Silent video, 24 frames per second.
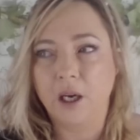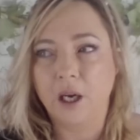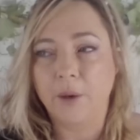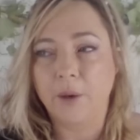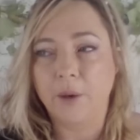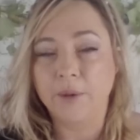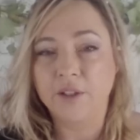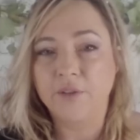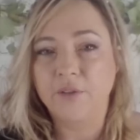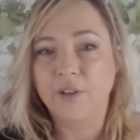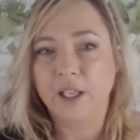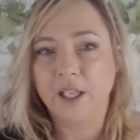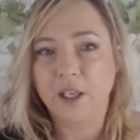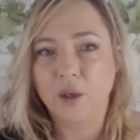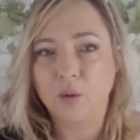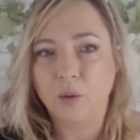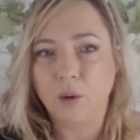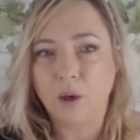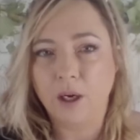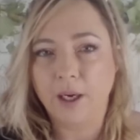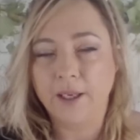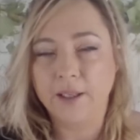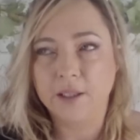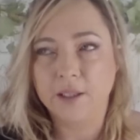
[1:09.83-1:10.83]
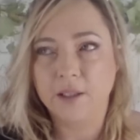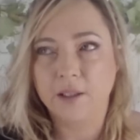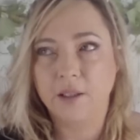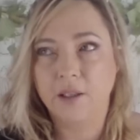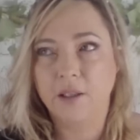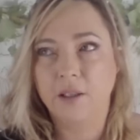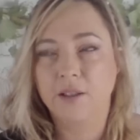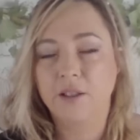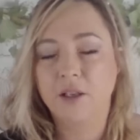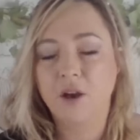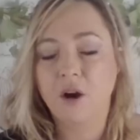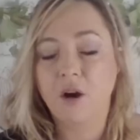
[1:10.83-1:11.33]
I was feeling quite
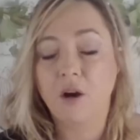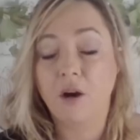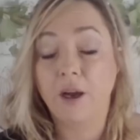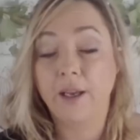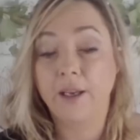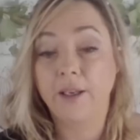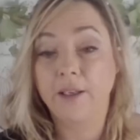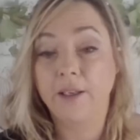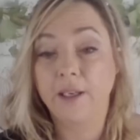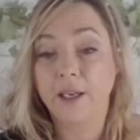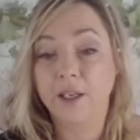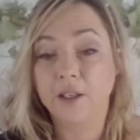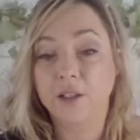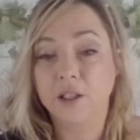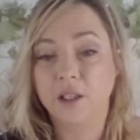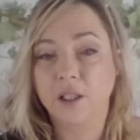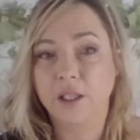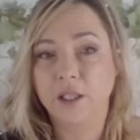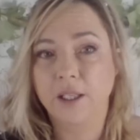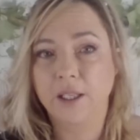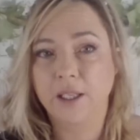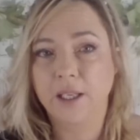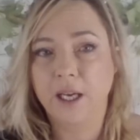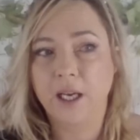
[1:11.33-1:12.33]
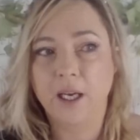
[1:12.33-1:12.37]
tired, actually.